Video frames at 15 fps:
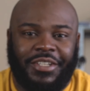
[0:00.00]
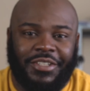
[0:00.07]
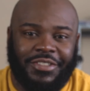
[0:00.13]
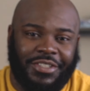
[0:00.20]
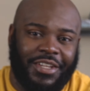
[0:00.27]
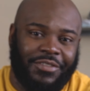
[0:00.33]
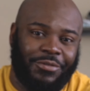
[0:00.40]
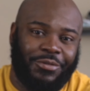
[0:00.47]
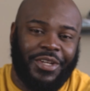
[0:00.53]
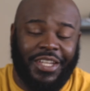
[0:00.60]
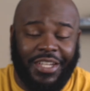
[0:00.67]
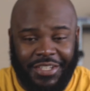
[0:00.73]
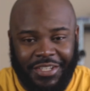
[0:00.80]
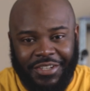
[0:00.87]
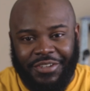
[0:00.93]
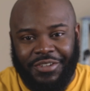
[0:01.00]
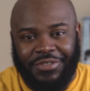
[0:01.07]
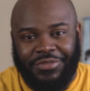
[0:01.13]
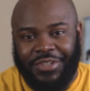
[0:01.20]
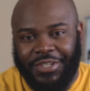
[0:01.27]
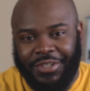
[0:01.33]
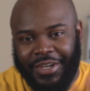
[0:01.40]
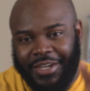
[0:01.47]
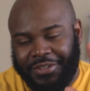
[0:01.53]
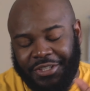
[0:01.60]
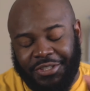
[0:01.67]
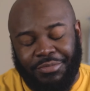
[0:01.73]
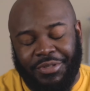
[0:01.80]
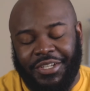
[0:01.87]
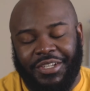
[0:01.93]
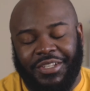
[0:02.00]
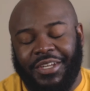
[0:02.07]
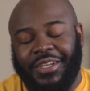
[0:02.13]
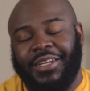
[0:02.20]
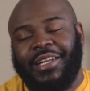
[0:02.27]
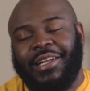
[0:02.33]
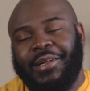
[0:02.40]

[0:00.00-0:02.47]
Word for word: There's a giveaway at the end of this video. I'll explain it then.